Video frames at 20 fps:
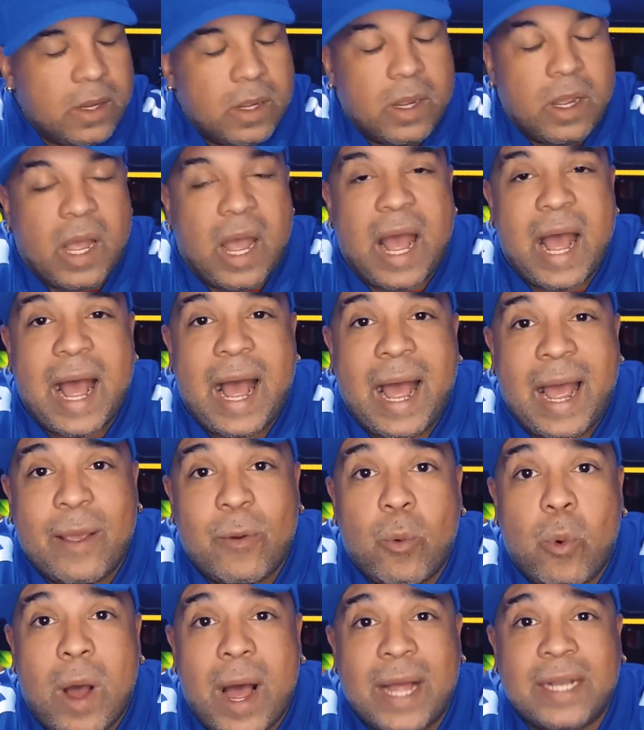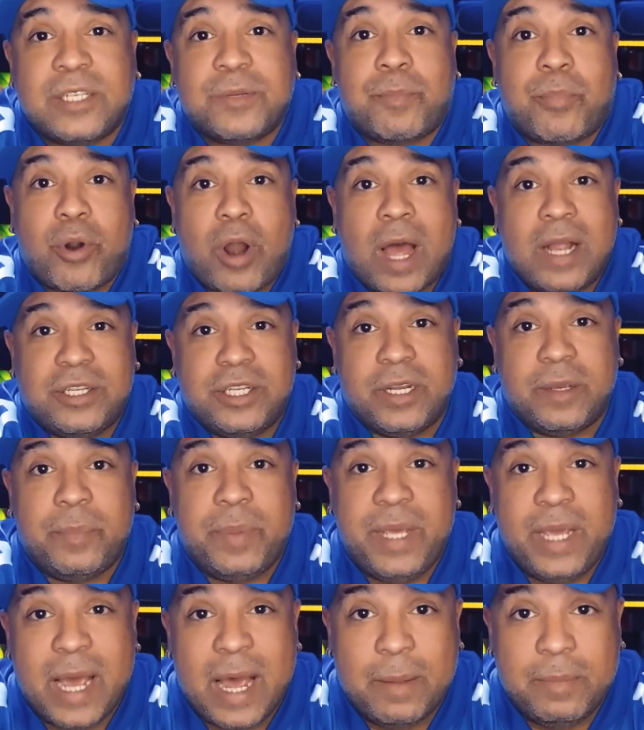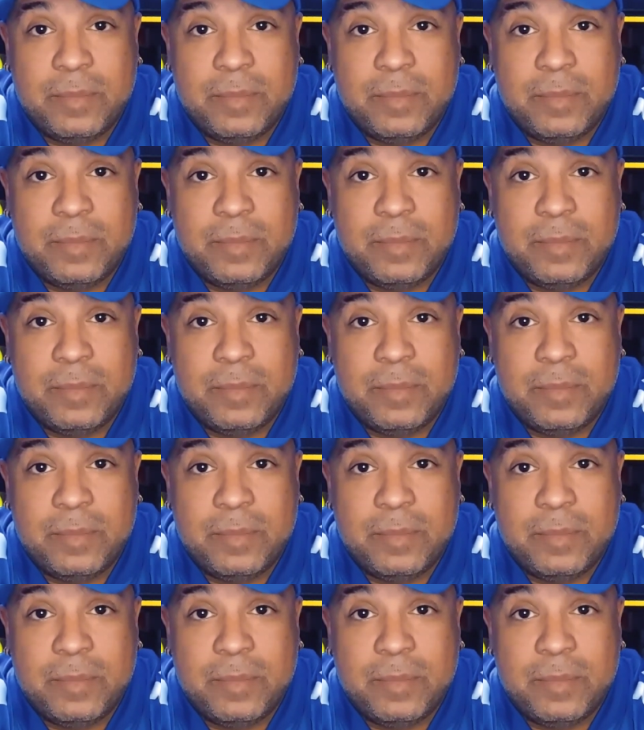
I watch Project Piaba.